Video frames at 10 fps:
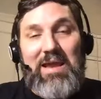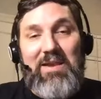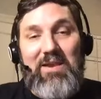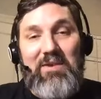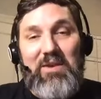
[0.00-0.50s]

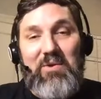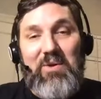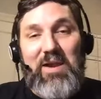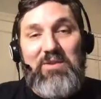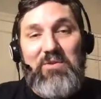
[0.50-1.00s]
And uh, they're going to
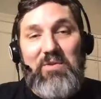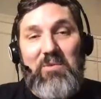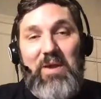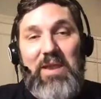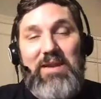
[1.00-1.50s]
go ahead and do
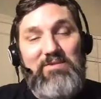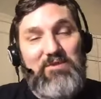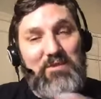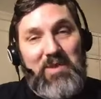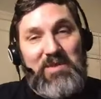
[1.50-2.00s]
their wedding. It's
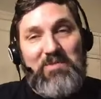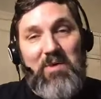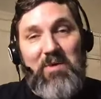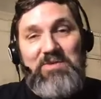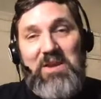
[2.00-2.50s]
just going to be a
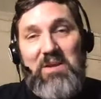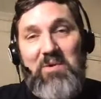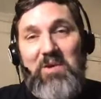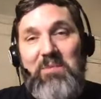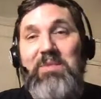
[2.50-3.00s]
small
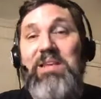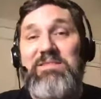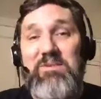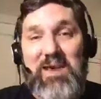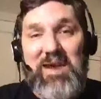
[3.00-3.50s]
ceremony, but
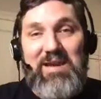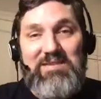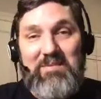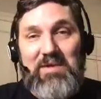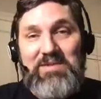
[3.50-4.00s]
that's okay.
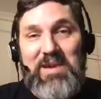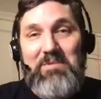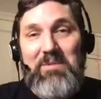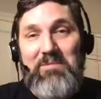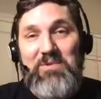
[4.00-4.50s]
It's about
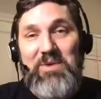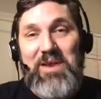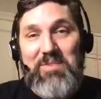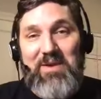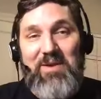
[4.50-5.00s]
time them two
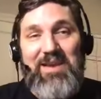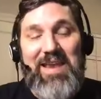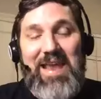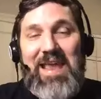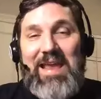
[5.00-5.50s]
get married,
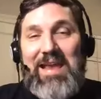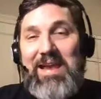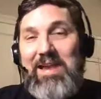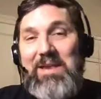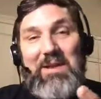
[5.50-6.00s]

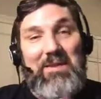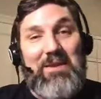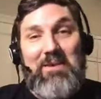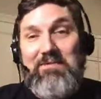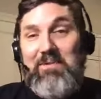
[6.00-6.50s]
and uh,
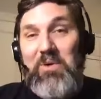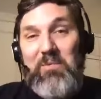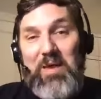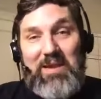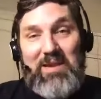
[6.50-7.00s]
they don't have to
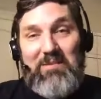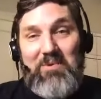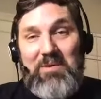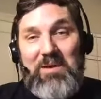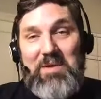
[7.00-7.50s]
worry about it
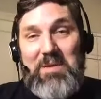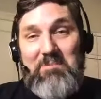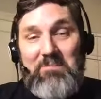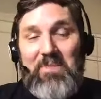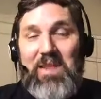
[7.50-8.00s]
anymore.
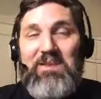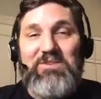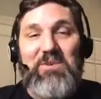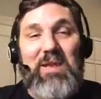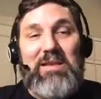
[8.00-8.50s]
Amen.
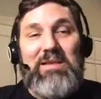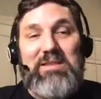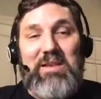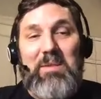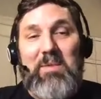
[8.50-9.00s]
So
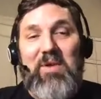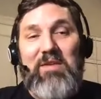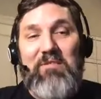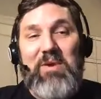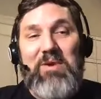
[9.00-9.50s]
listen, let me
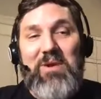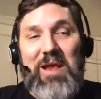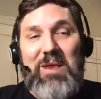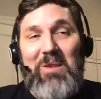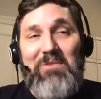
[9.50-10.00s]
pray for you.
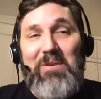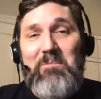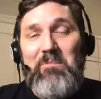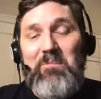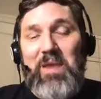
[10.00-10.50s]
I love
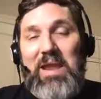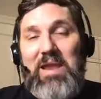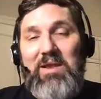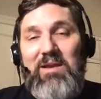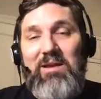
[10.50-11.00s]
you,
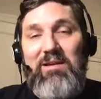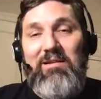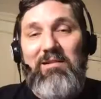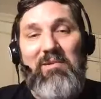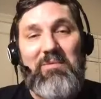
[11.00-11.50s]
and
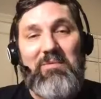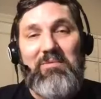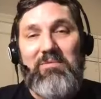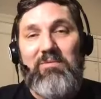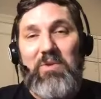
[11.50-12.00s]
uh,
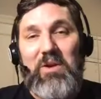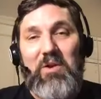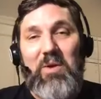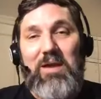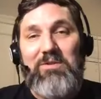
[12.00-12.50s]
we're
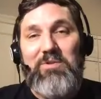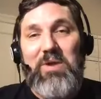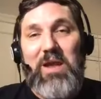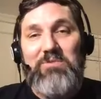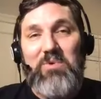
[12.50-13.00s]
going to go out and do
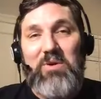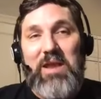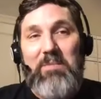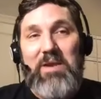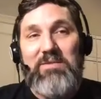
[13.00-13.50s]
God's
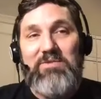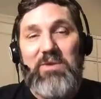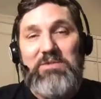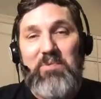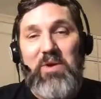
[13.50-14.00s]
work. Amen.
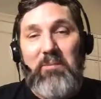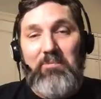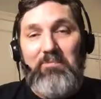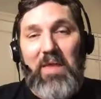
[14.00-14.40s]
So let's pray.